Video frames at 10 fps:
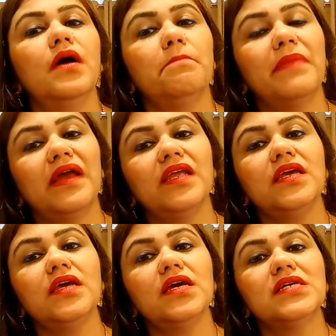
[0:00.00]

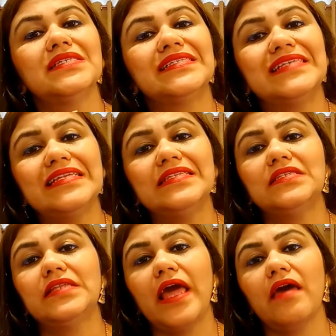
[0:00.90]
money since
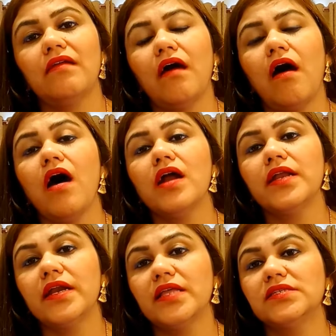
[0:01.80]
there are
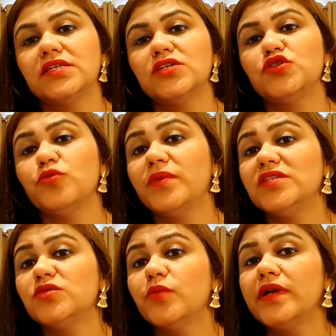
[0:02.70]
tendencies to be
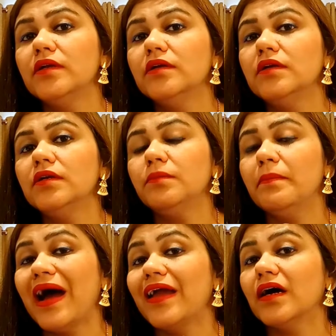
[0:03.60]
swindled
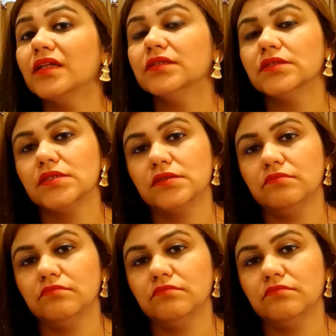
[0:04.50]
by others.